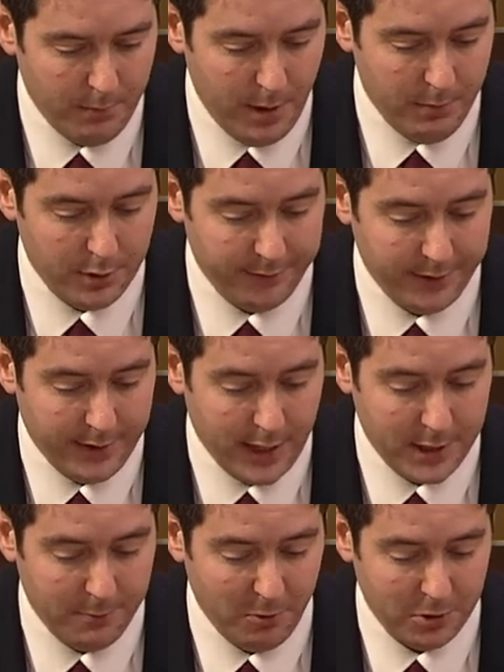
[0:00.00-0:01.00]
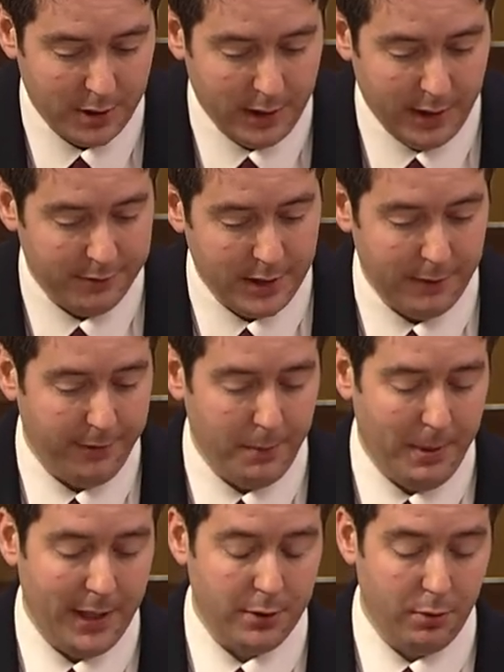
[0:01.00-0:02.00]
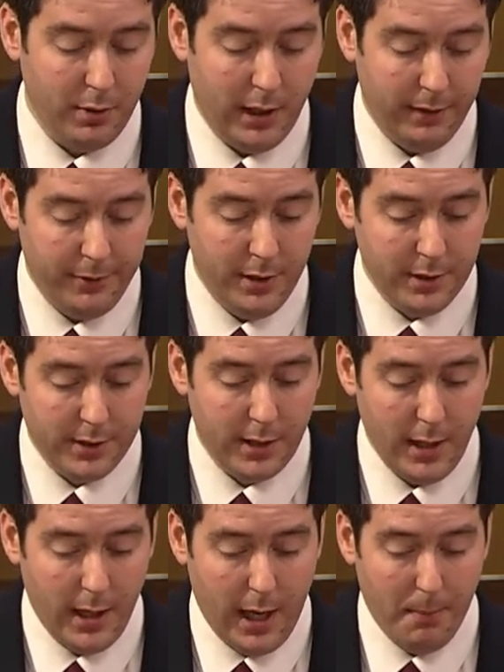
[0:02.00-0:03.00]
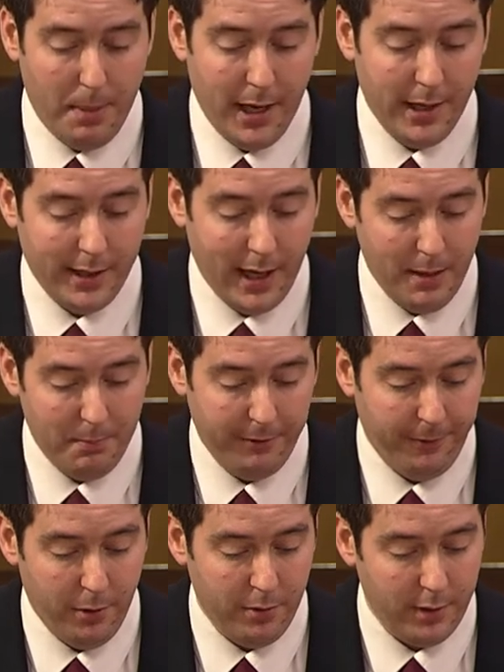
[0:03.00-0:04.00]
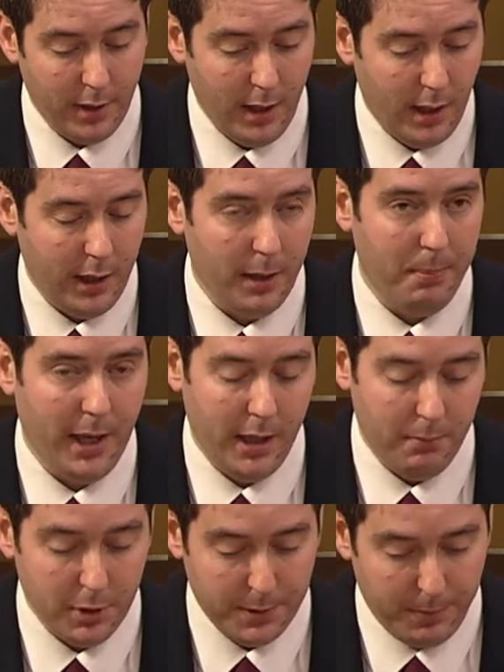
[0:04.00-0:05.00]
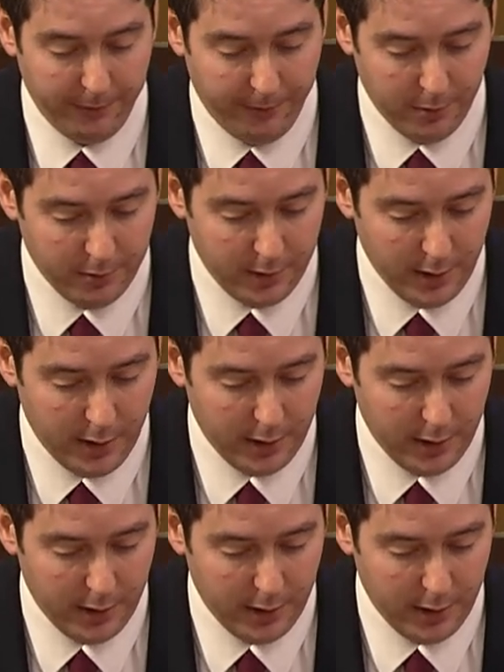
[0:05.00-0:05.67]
Members of the task force and I have said for the past 2.5 years, a buyer can be found and a buyer must be found.